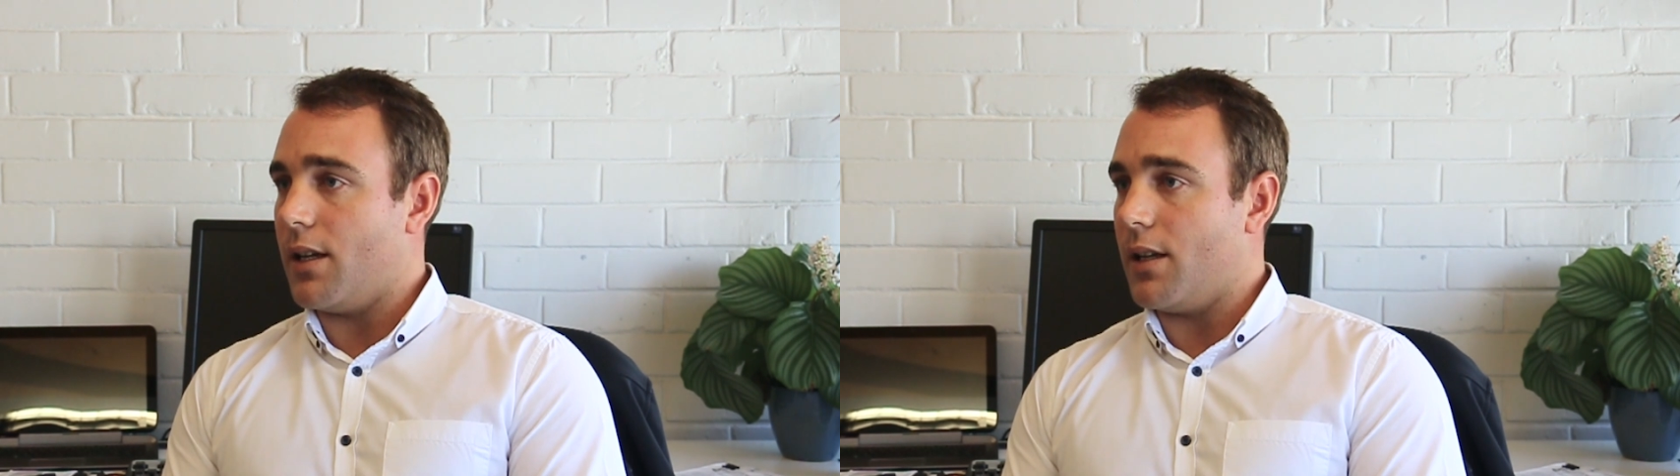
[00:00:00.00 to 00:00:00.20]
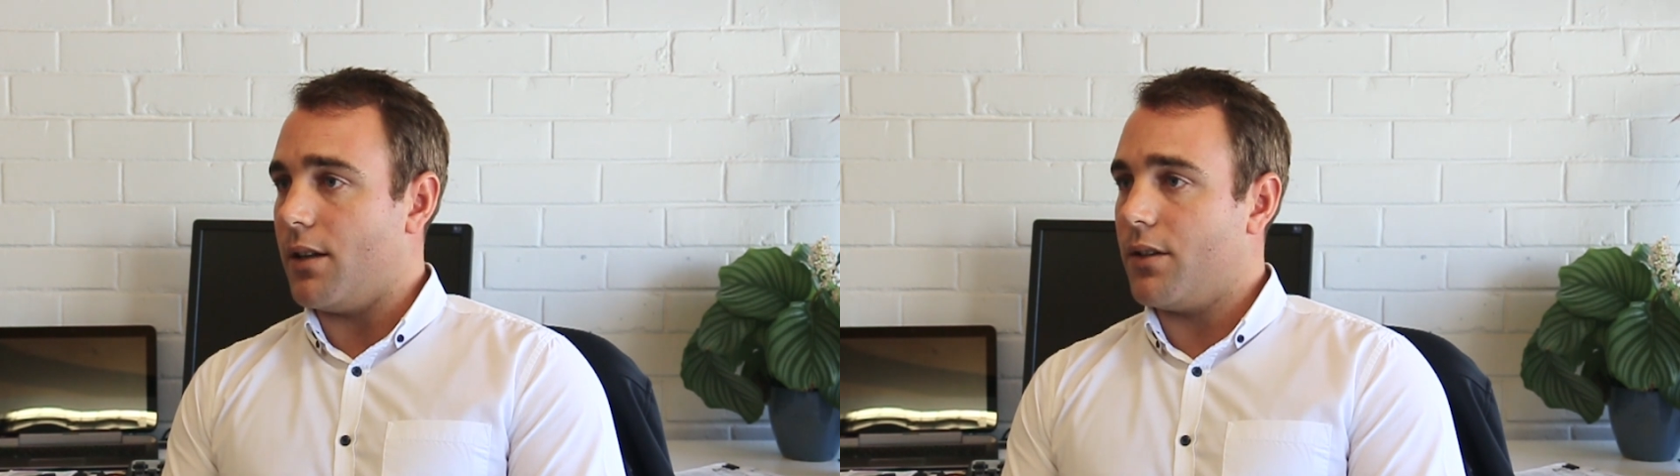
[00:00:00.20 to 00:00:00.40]

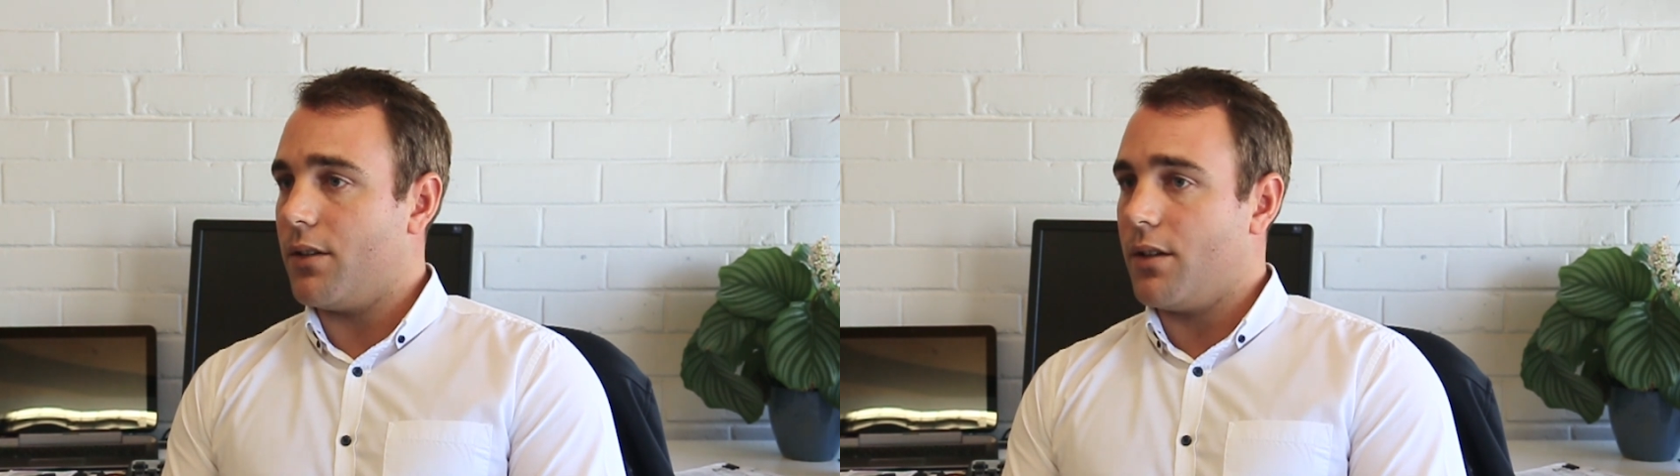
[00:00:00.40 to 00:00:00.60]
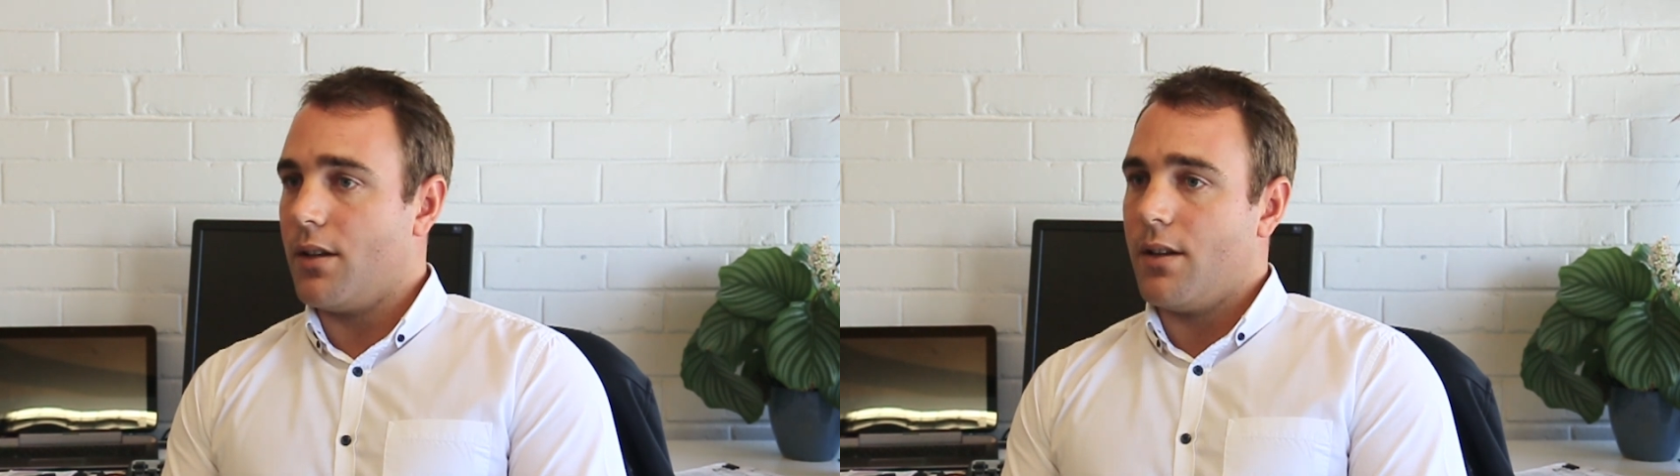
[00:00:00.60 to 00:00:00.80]
and
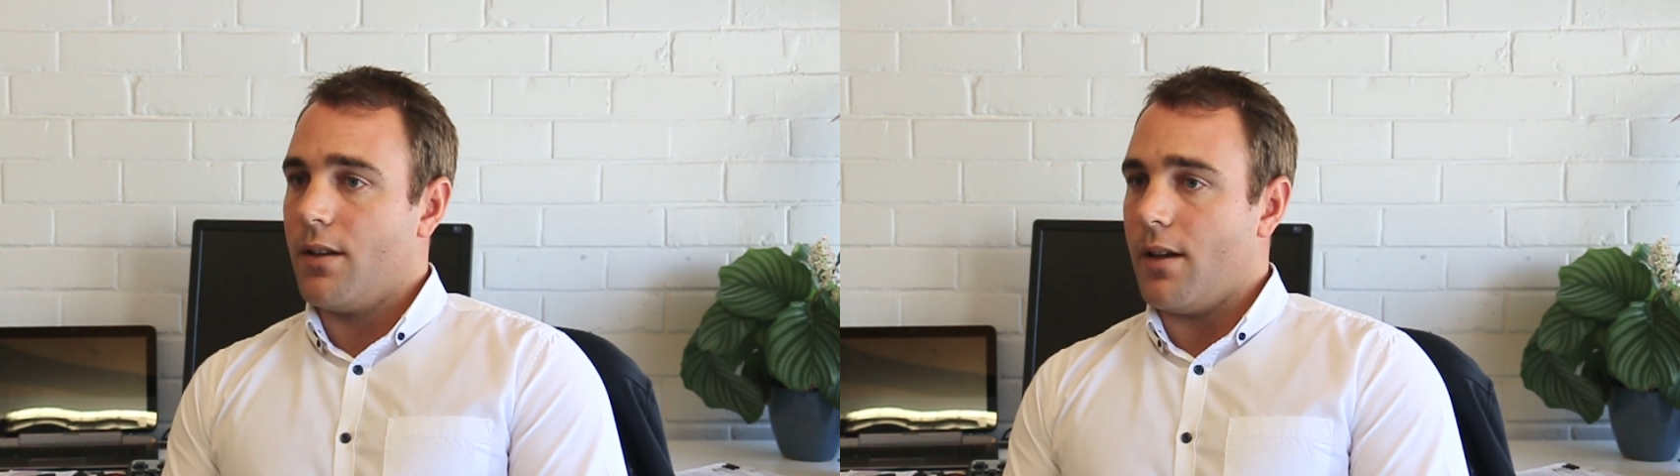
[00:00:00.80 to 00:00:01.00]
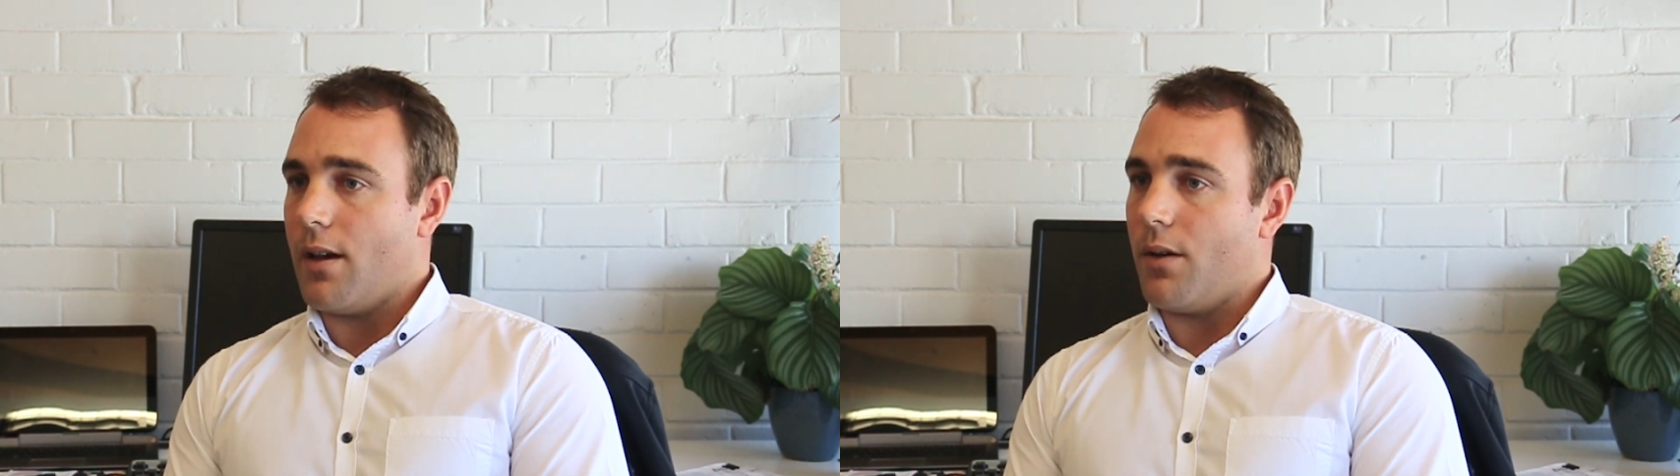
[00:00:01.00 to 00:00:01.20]

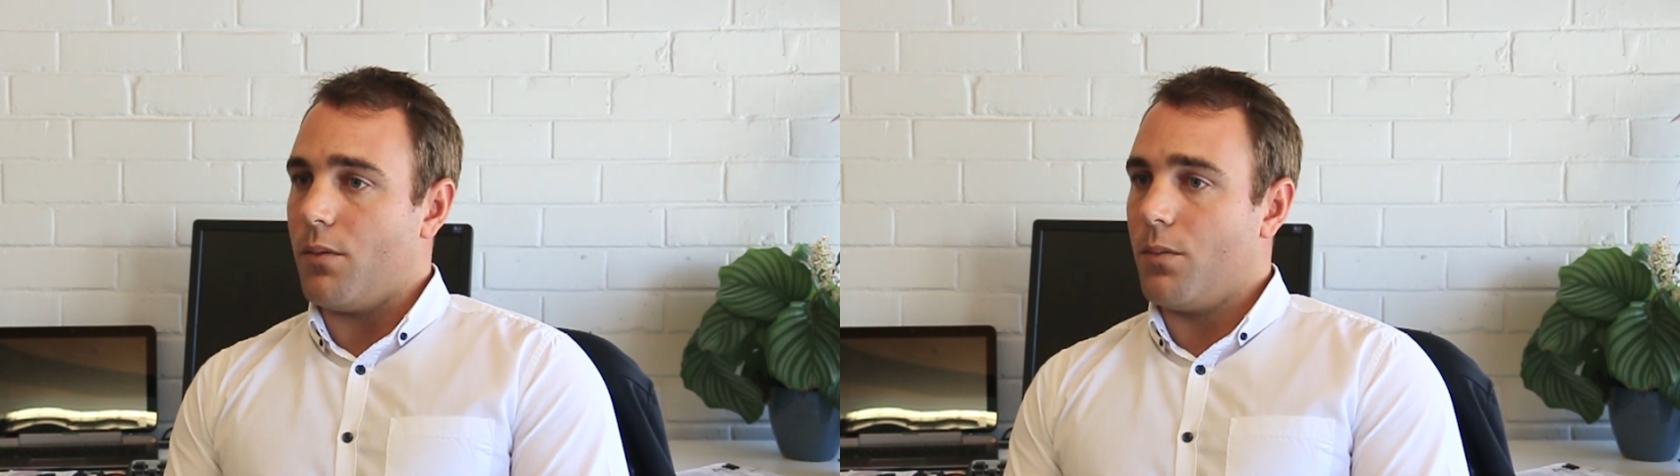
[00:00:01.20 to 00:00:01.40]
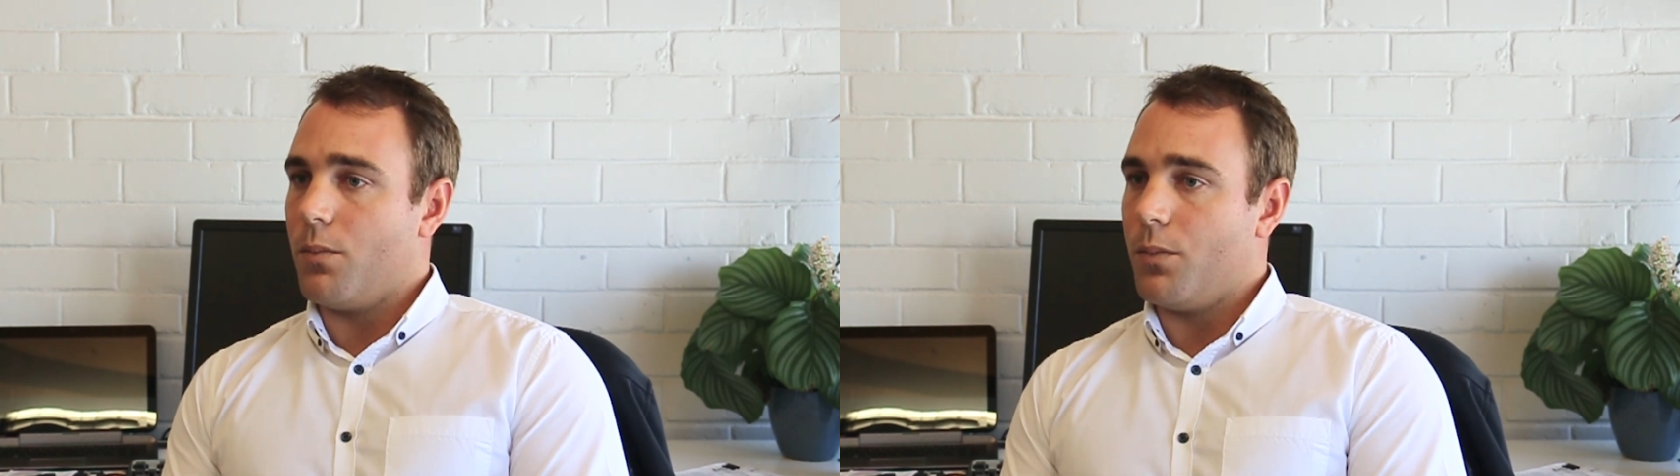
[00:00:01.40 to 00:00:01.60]

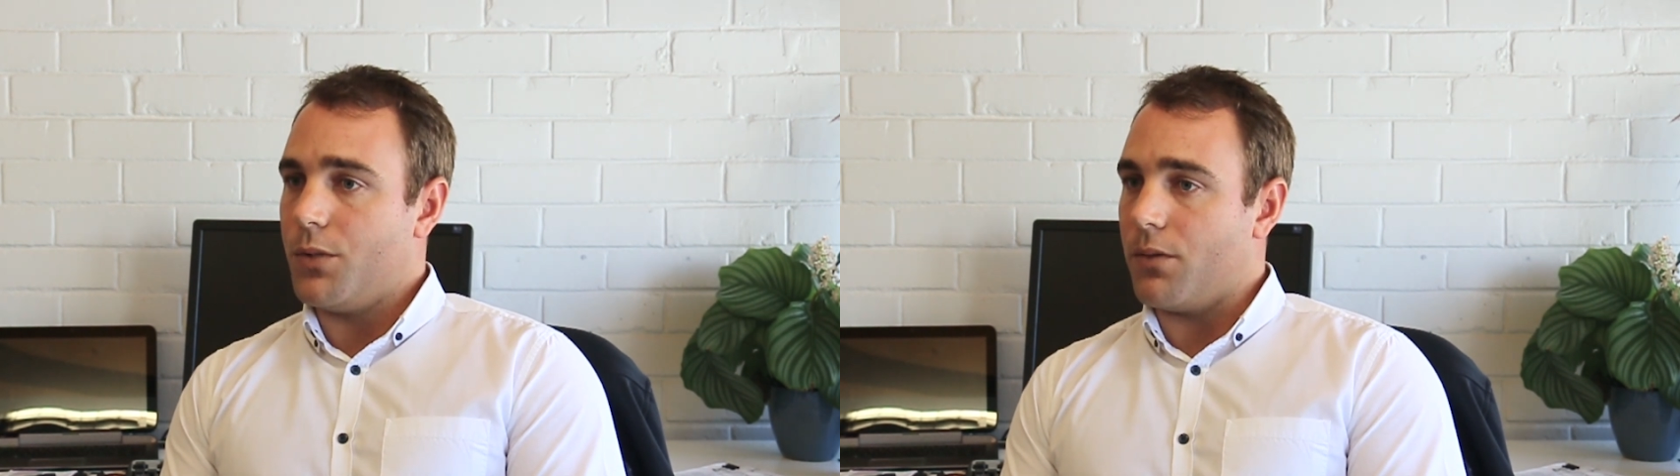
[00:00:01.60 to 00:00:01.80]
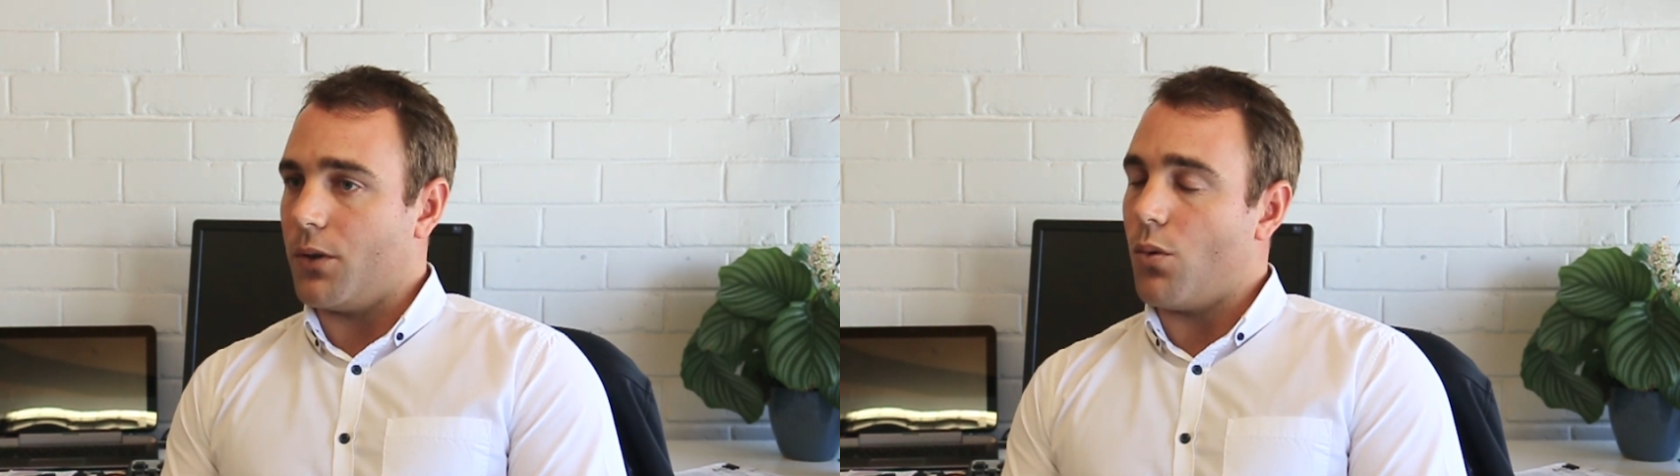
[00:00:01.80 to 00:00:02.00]
differ